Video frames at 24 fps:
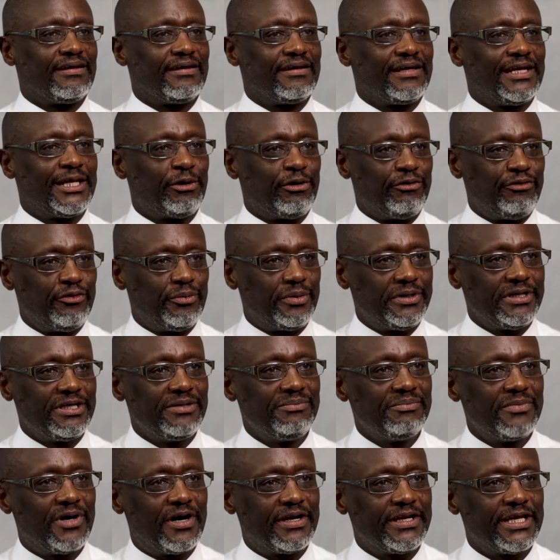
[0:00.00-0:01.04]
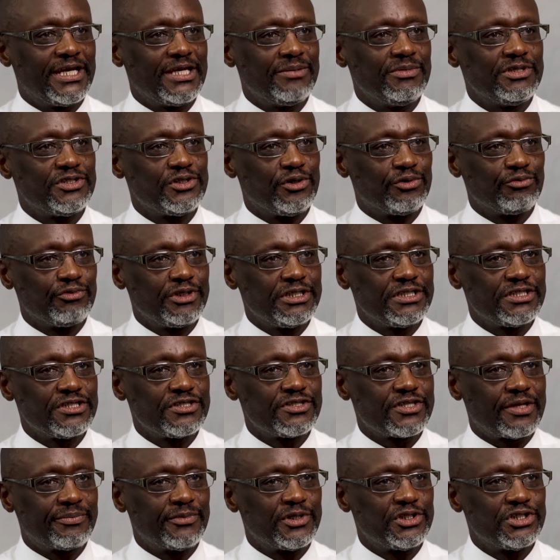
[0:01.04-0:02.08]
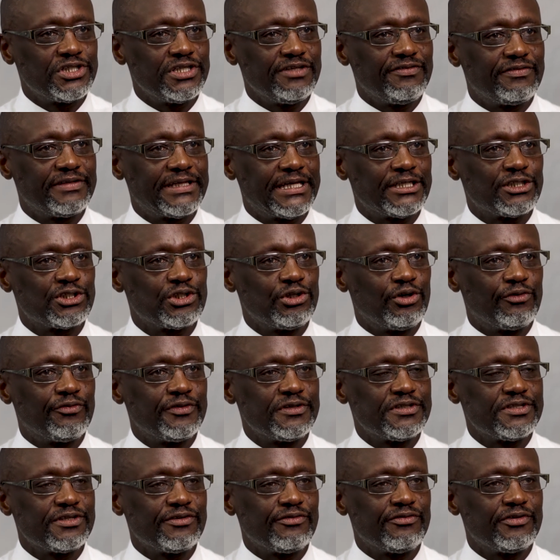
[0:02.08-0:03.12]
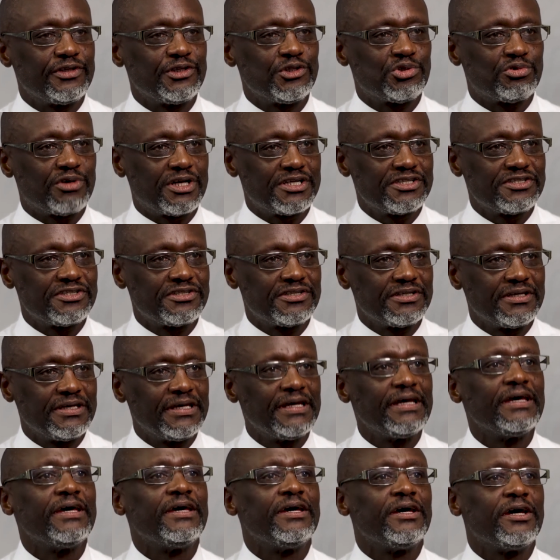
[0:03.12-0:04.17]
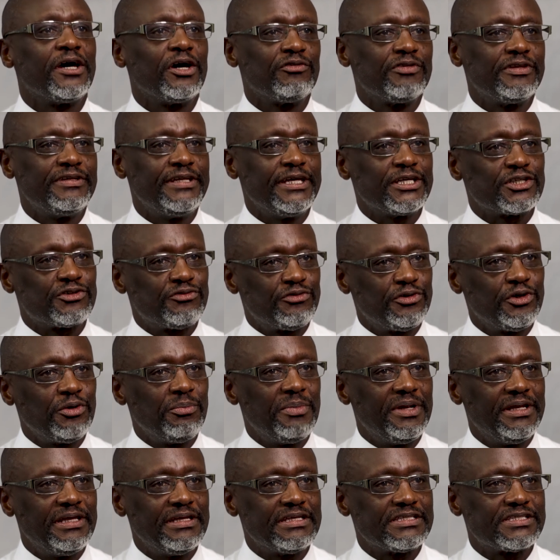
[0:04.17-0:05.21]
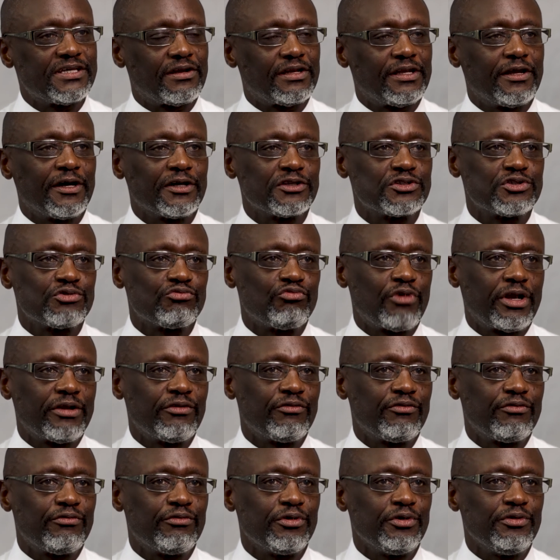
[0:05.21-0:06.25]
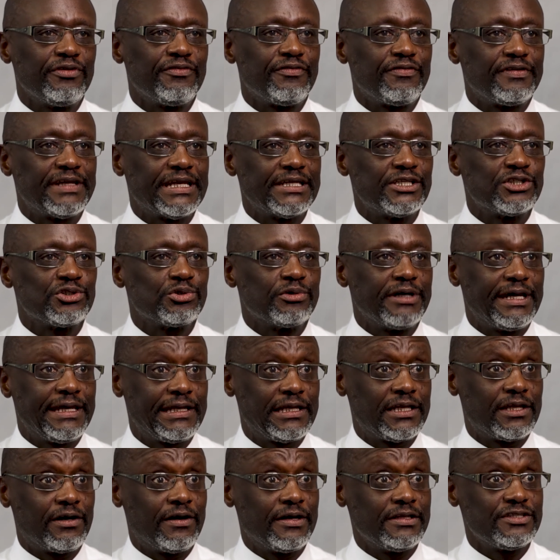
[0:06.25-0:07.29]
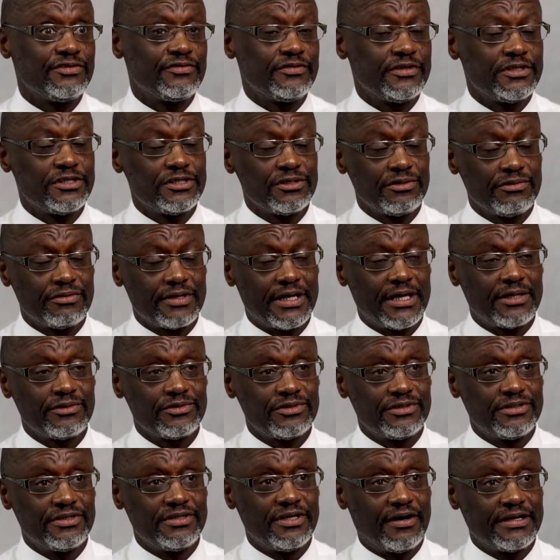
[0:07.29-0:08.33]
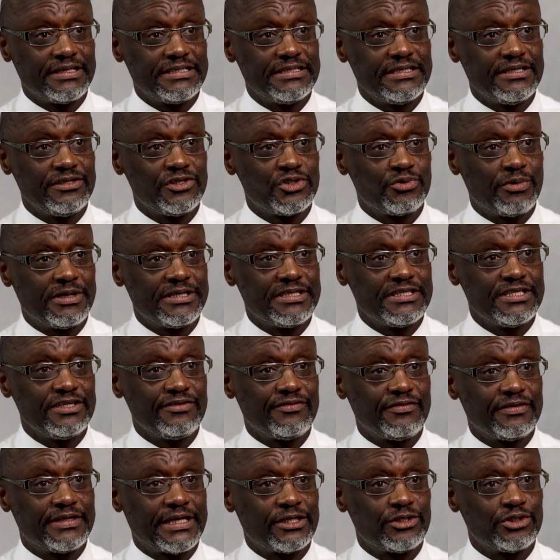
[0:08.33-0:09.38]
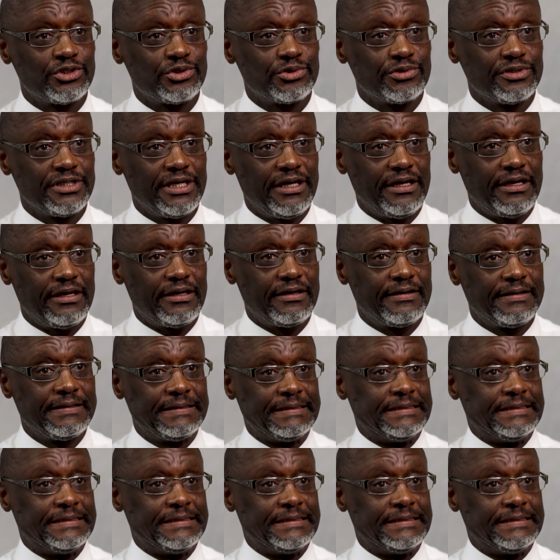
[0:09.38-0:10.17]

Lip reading: Hello everybody, my name is Don Richards, I'm the Chief Financial Officer for the Trust. Over the next few minutes I'd like to run through the financial headlines for the 2019-20 financial year.